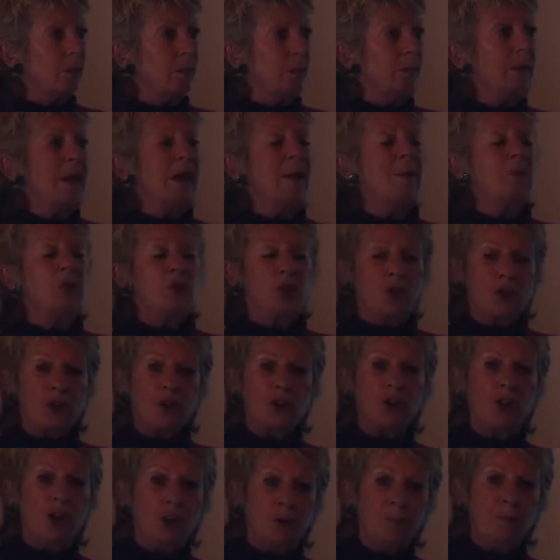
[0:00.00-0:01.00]
be able to
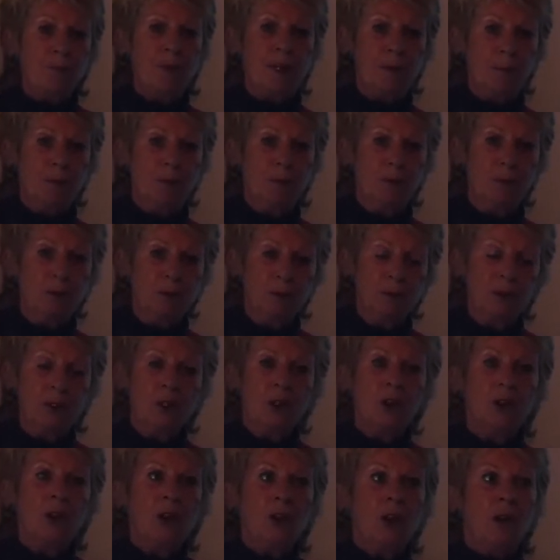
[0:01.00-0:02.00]
show people,
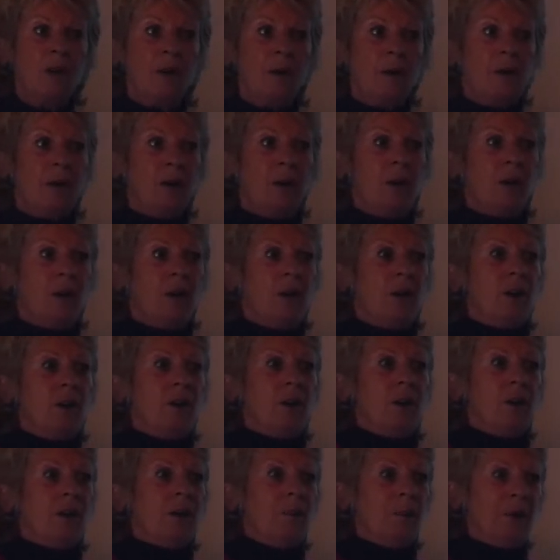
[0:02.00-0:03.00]

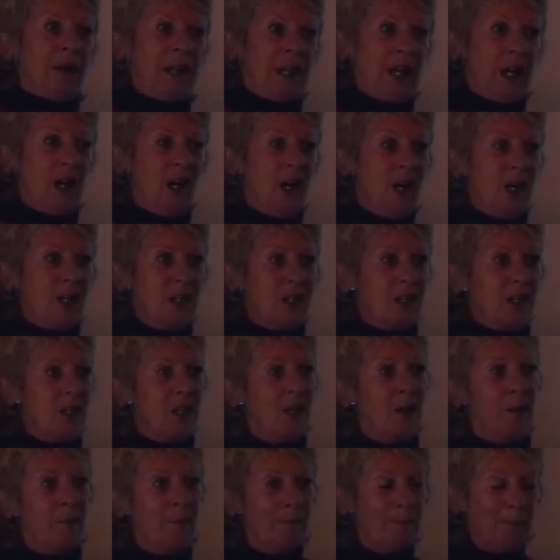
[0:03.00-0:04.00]
because
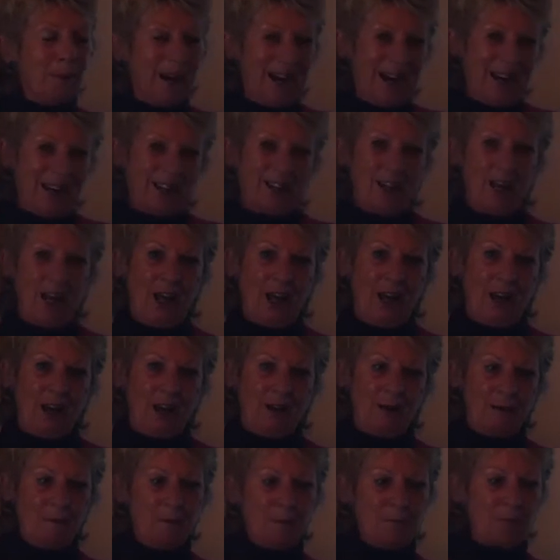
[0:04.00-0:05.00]
back
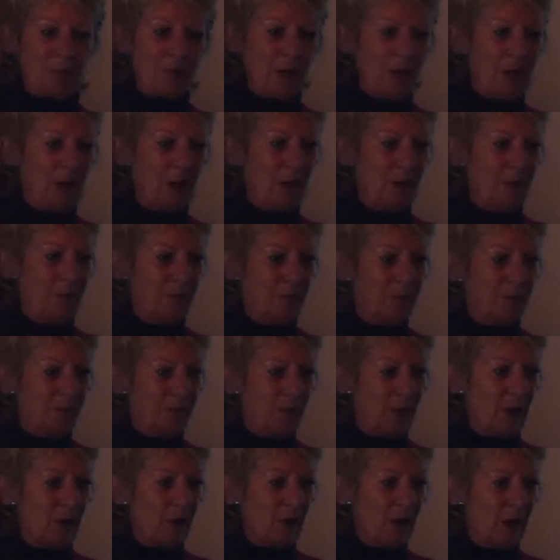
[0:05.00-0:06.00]
then
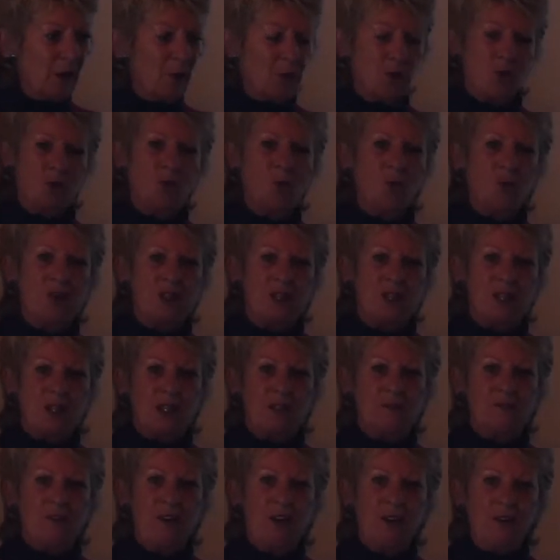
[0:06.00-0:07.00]
there was always
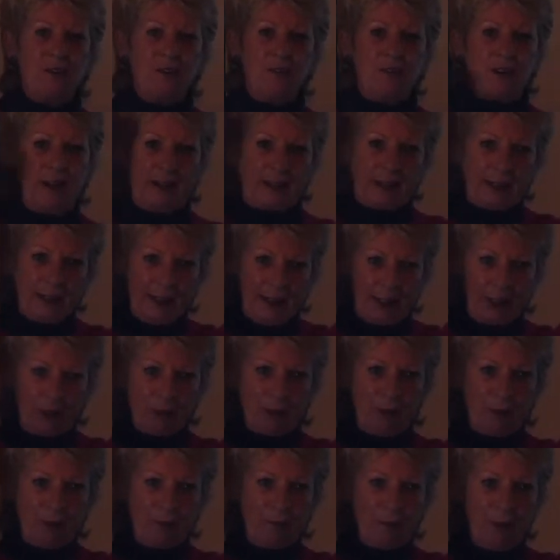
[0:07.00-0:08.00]
this fear of like little
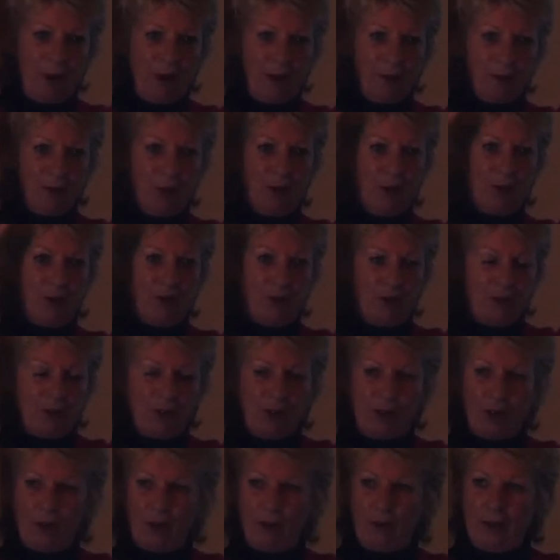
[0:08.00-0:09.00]
green men with,
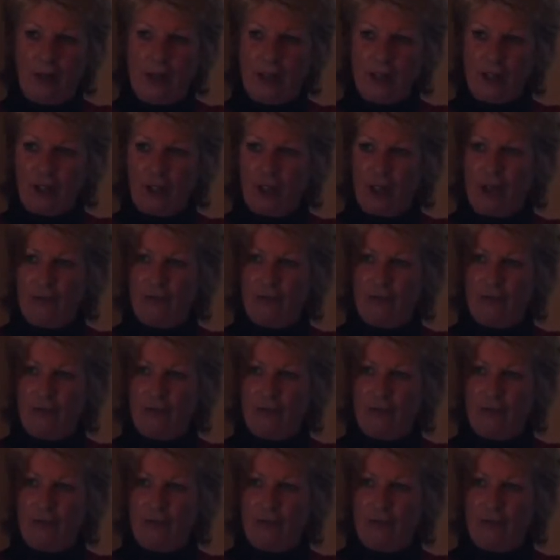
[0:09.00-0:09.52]
you know, laser,